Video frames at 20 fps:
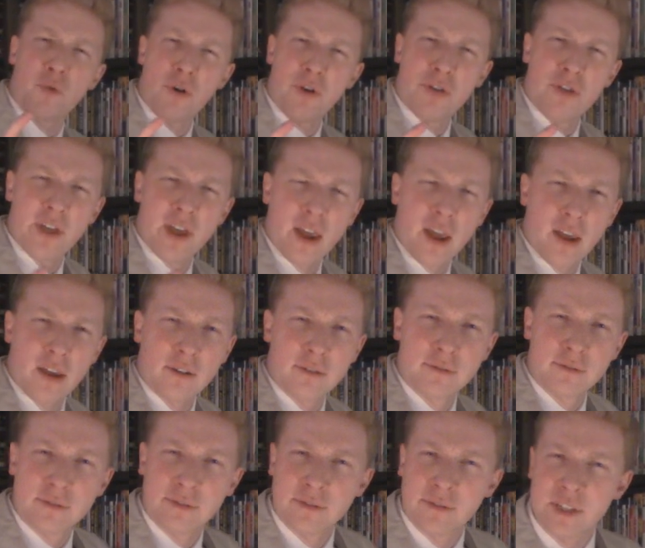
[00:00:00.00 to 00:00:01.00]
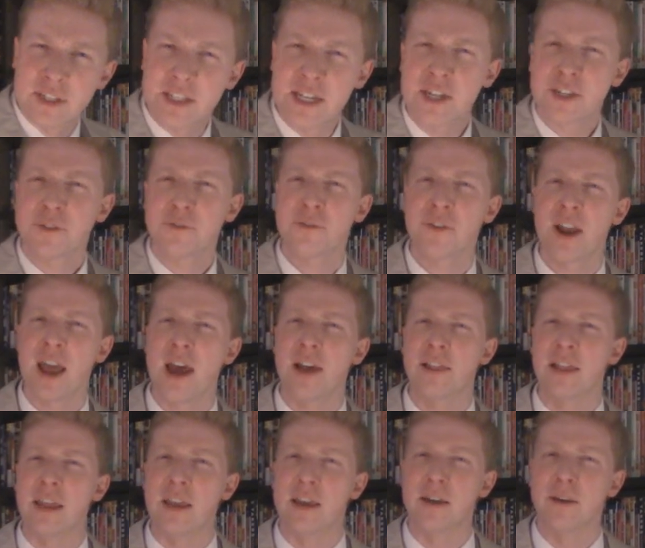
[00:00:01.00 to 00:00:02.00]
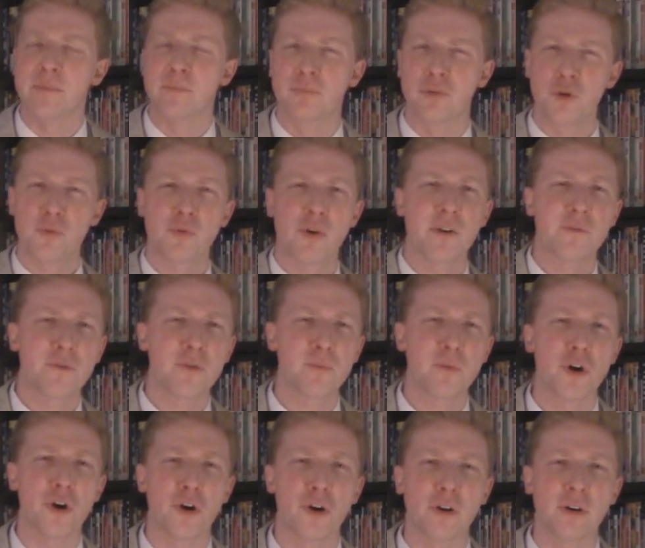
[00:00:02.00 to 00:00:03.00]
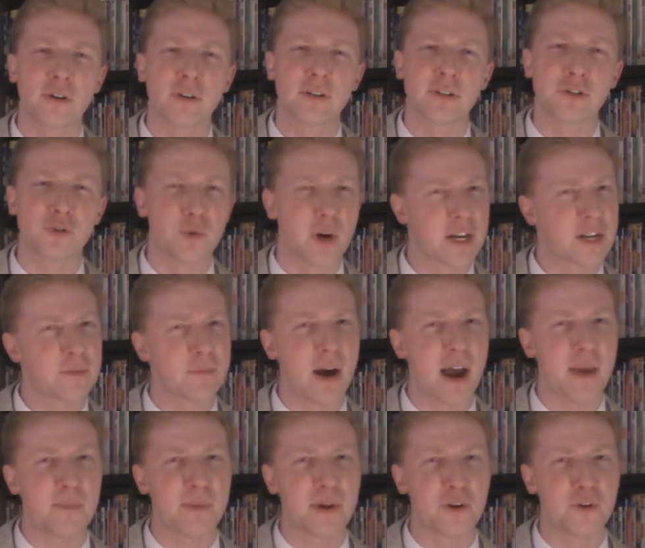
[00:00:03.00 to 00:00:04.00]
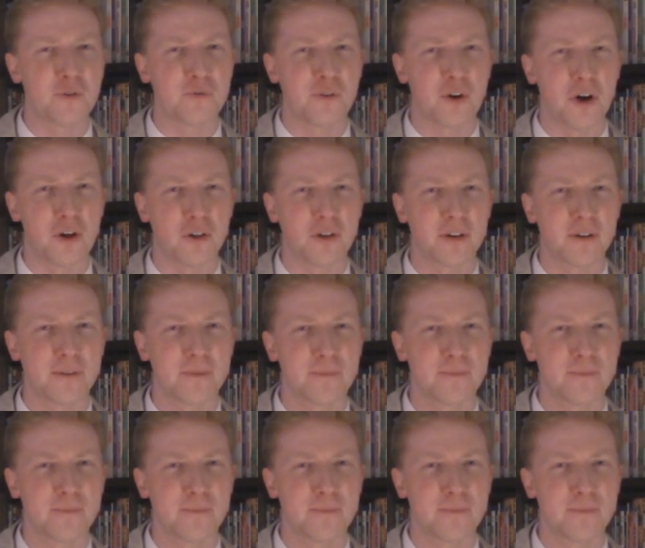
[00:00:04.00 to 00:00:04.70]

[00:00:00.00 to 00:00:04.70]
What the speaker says: more thing. The season finale, Blueprint for Murder, directed by Peter Falk.